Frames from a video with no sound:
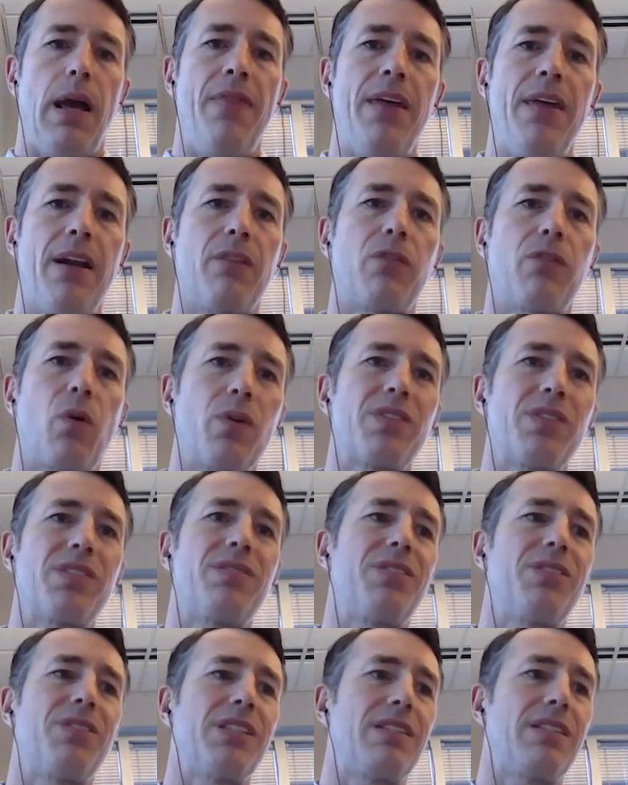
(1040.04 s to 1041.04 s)
and then of
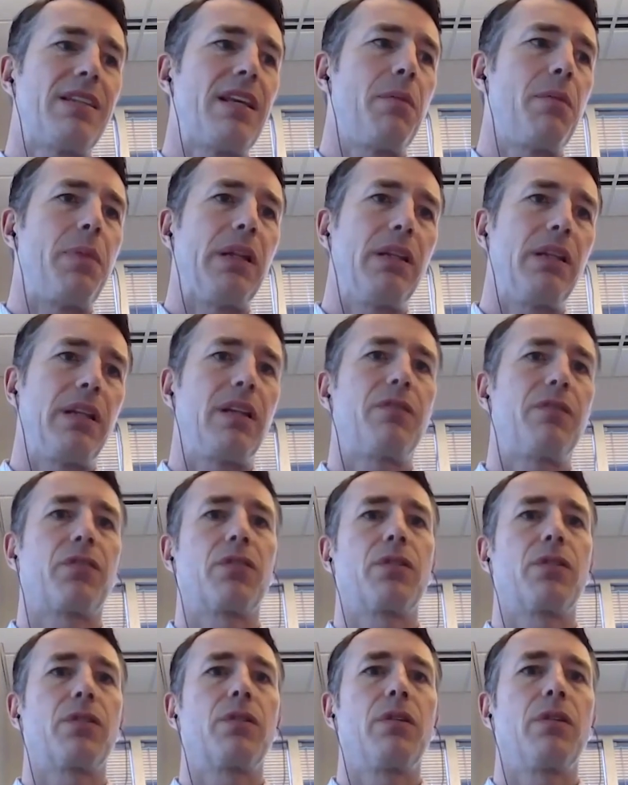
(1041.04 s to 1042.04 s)
course just the ability
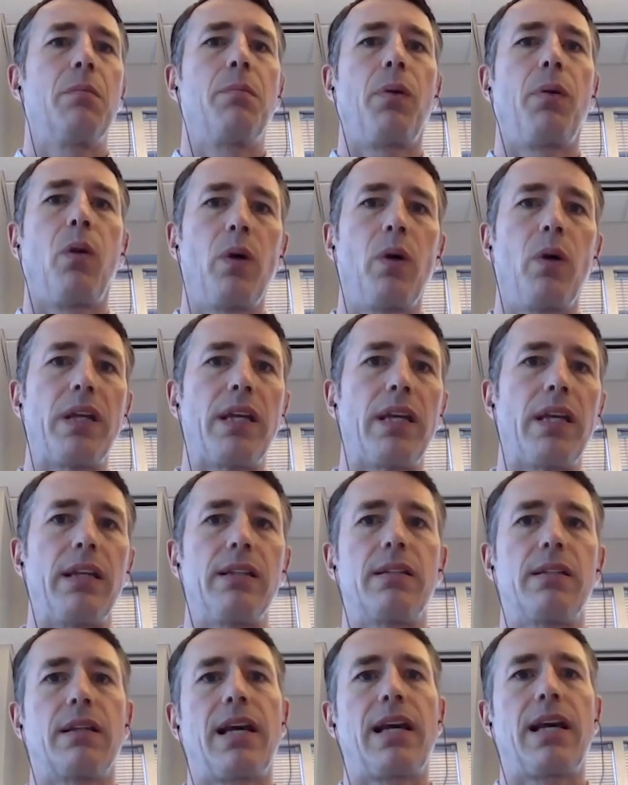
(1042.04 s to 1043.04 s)
for
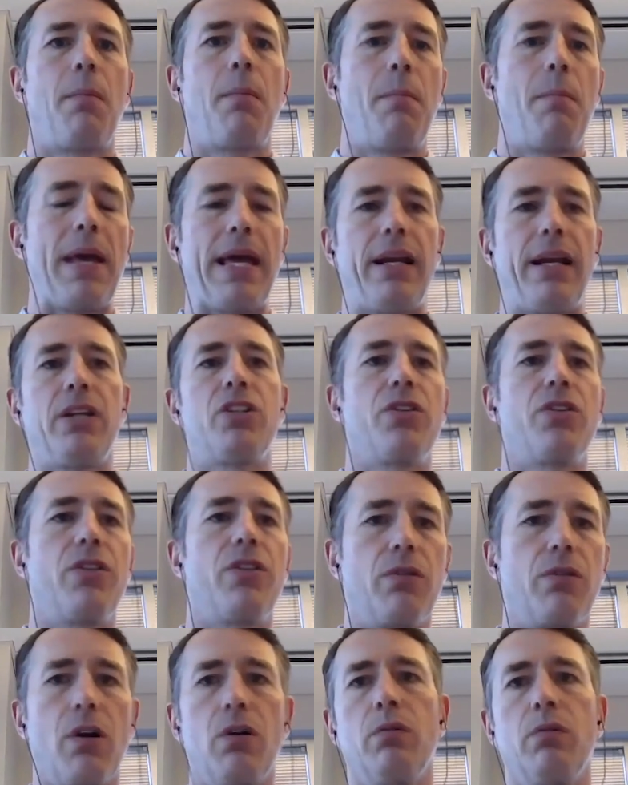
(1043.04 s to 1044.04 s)
employees to kind of manage
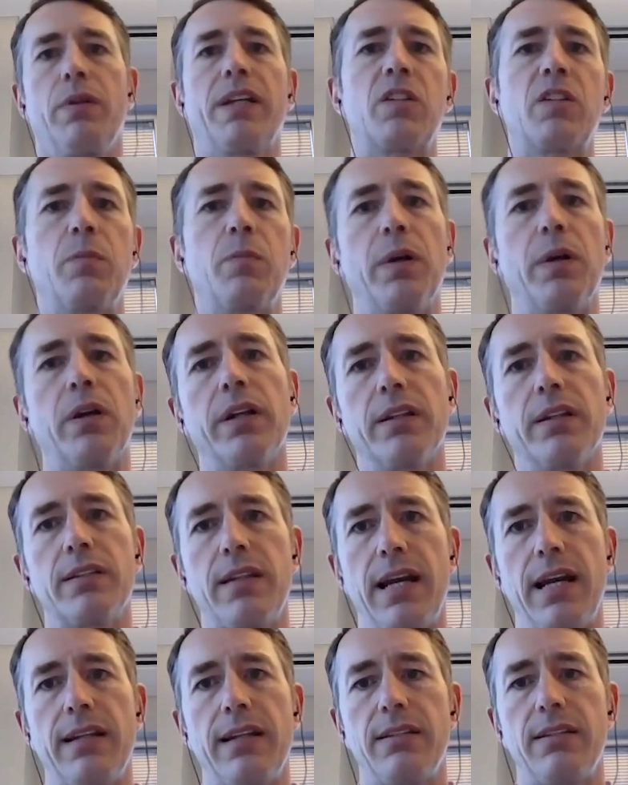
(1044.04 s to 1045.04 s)
their own
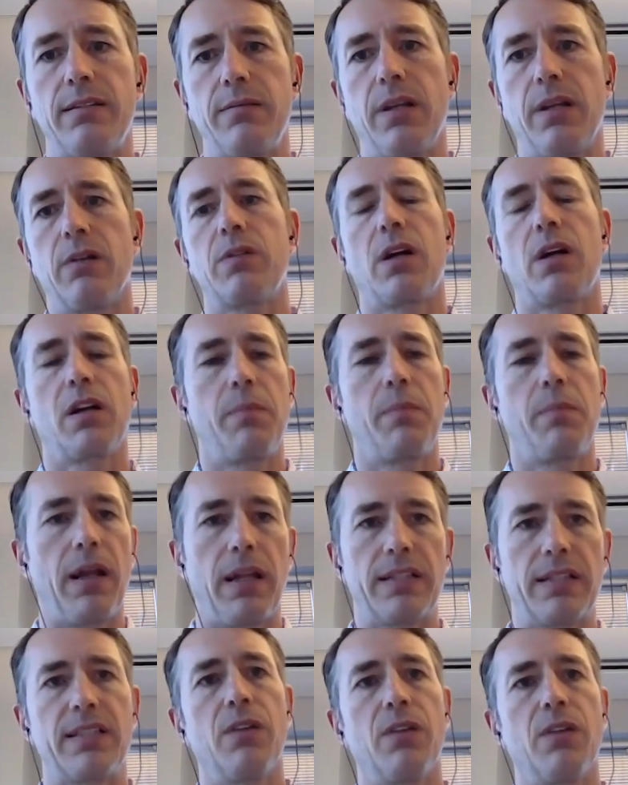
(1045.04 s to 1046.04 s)
experience. That's talking
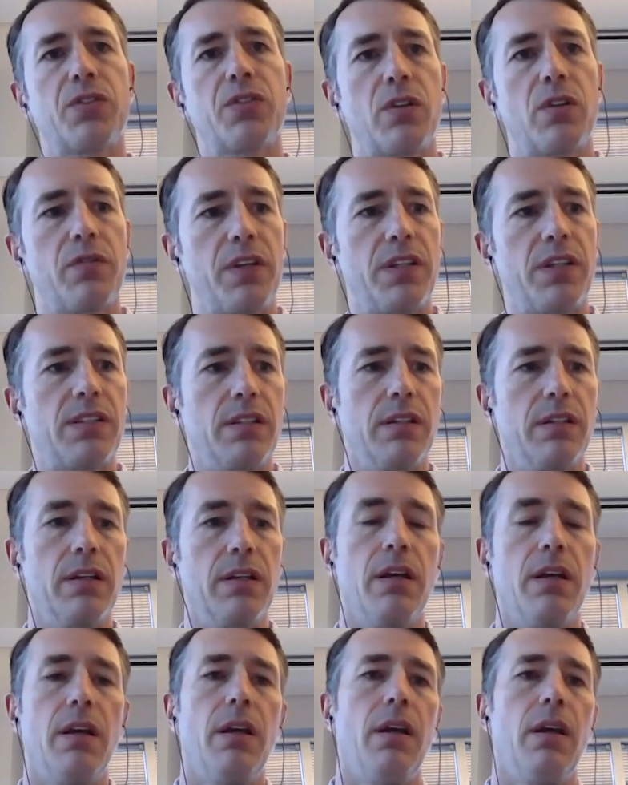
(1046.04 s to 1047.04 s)
about like self-service
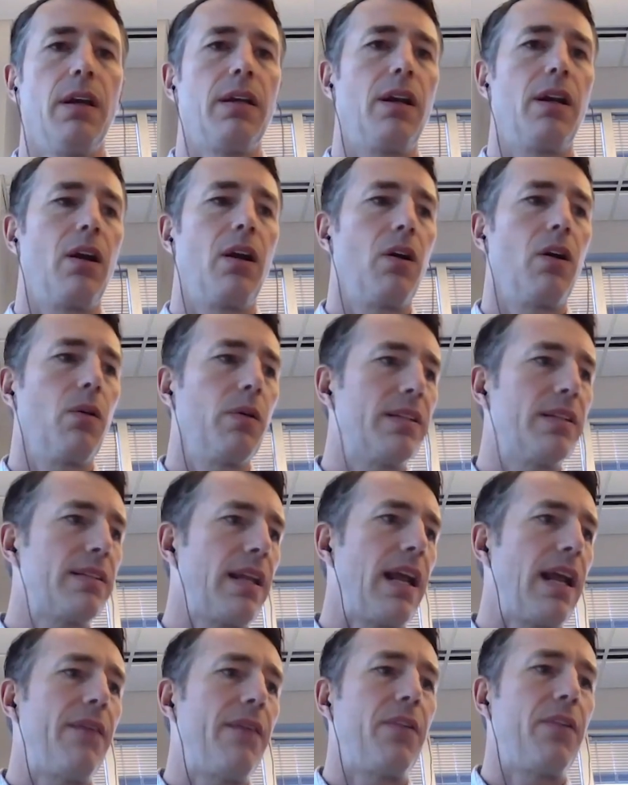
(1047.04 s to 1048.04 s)
and
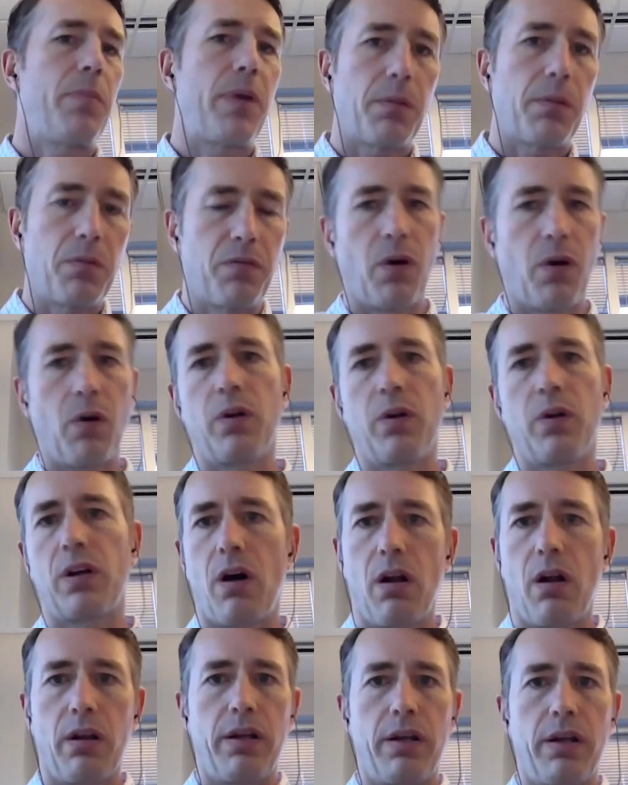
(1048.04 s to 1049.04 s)
instead of having to pick up the phone to
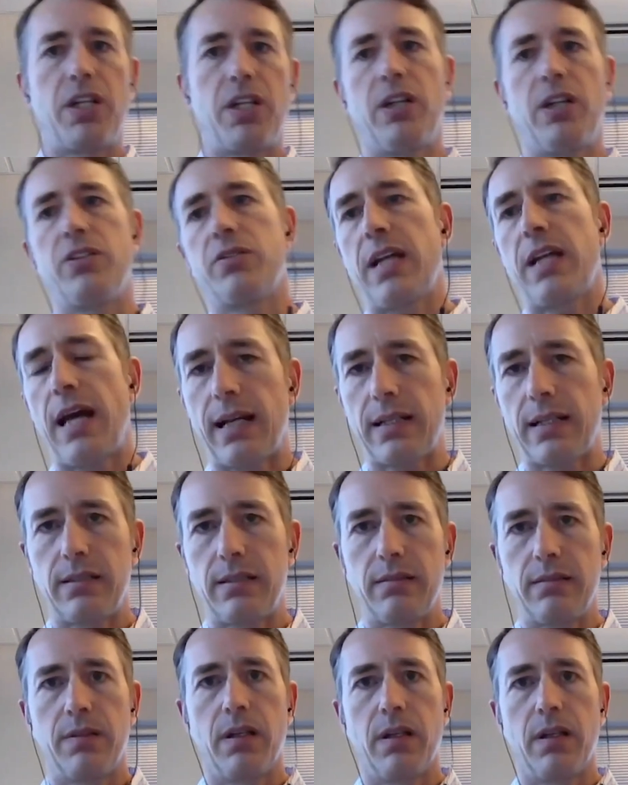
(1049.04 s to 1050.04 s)
call in and change your
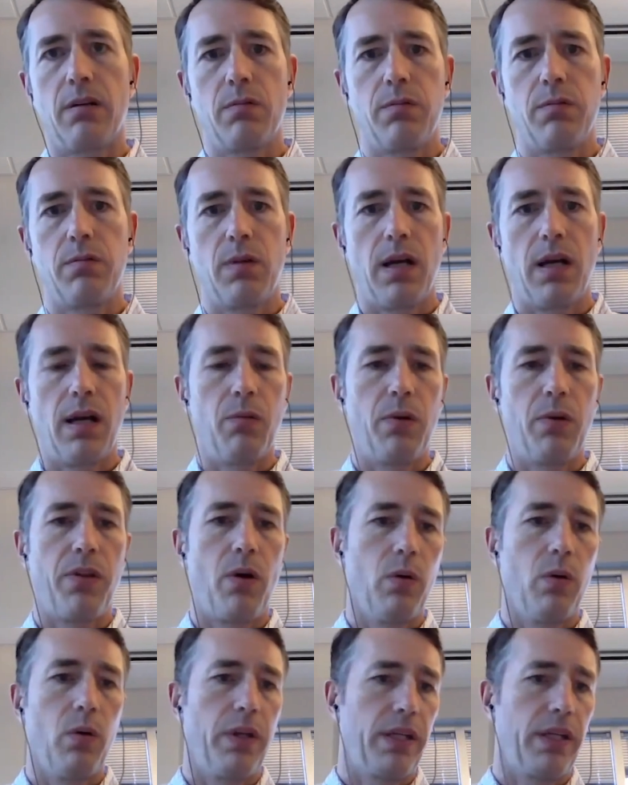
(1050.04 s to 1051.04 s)
tax
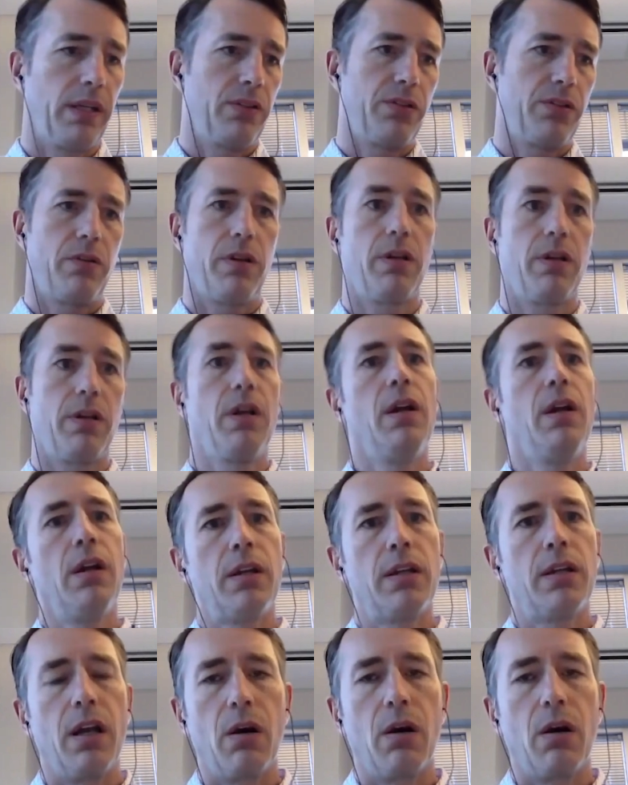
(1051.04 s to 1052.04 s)
withholdings or to
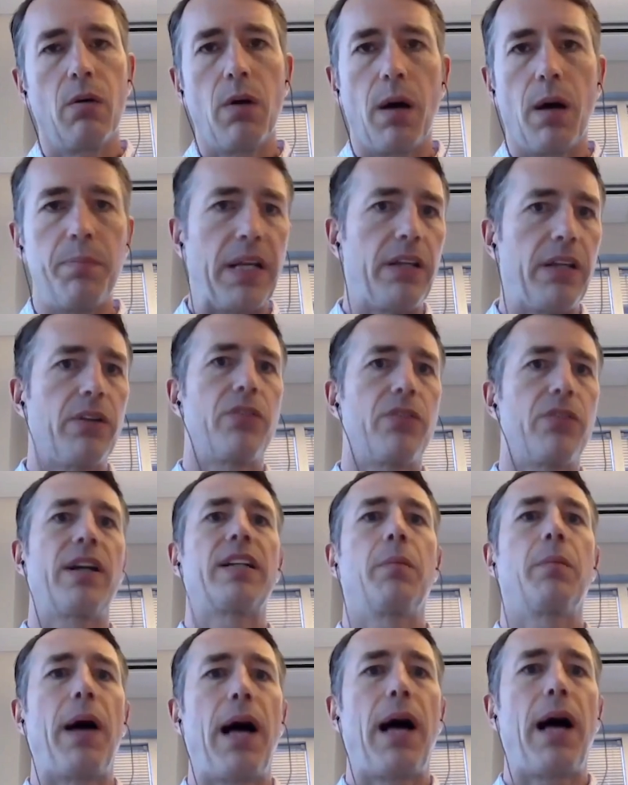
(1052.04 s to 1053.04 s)
update your
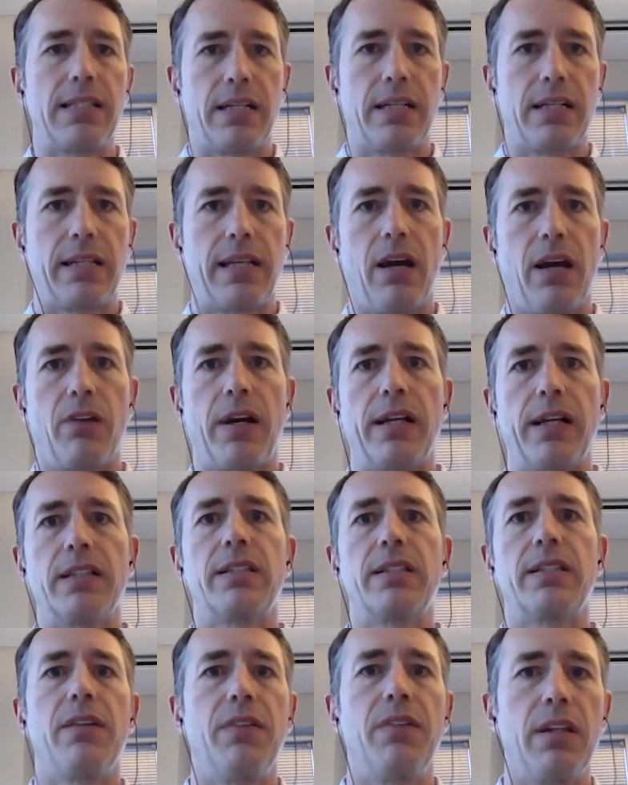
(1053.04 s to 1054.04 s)
direct deposit account, right?
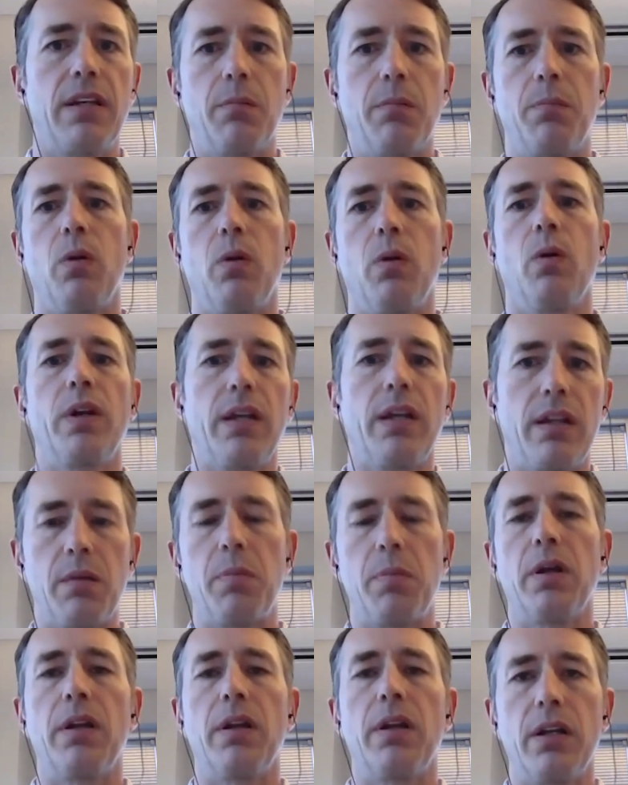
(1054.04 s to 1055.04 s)
It's giving the employee the
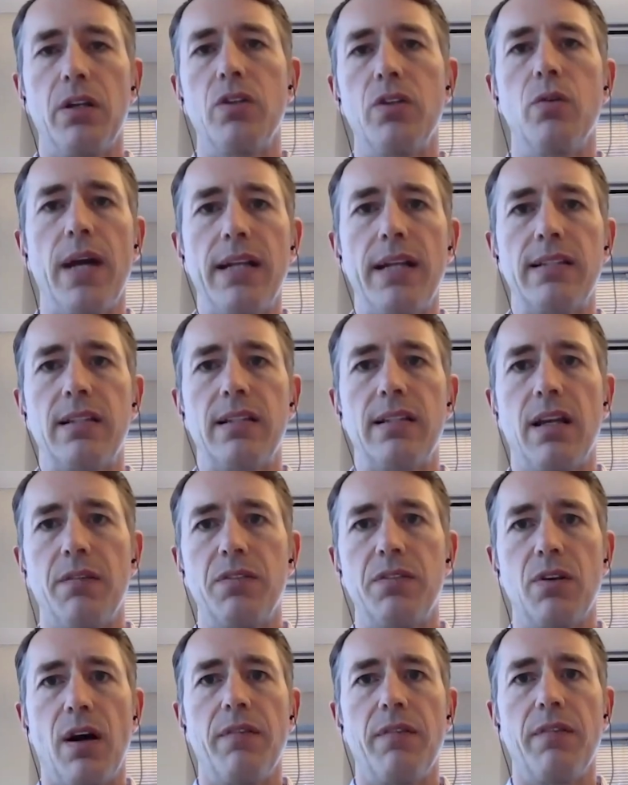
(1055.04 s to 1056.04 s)
ability to do that
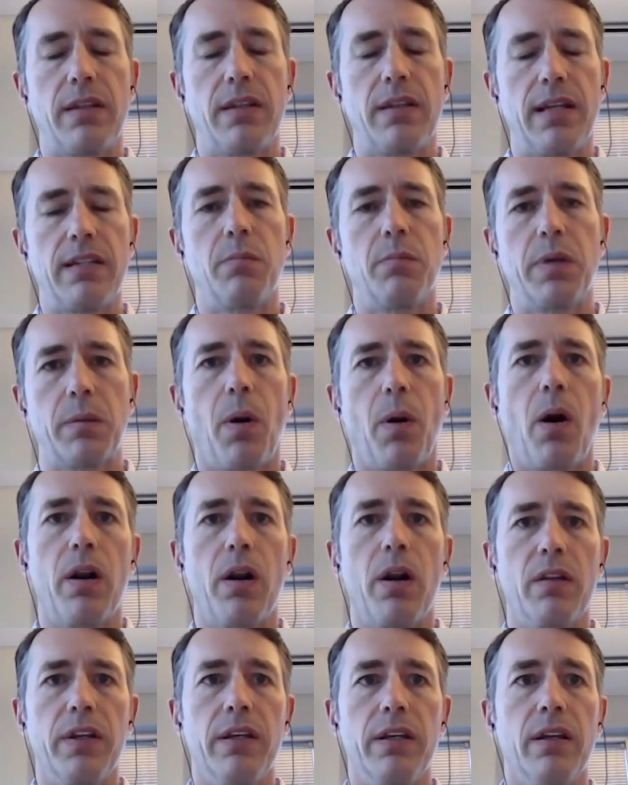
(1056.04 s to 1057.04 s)
stuff. So obviously that's a big
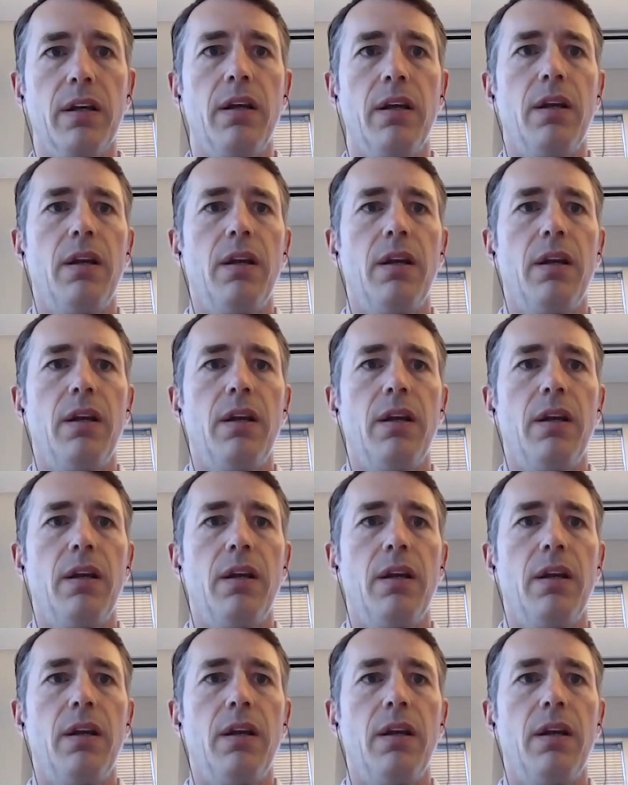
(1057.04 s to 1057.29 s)
part of it.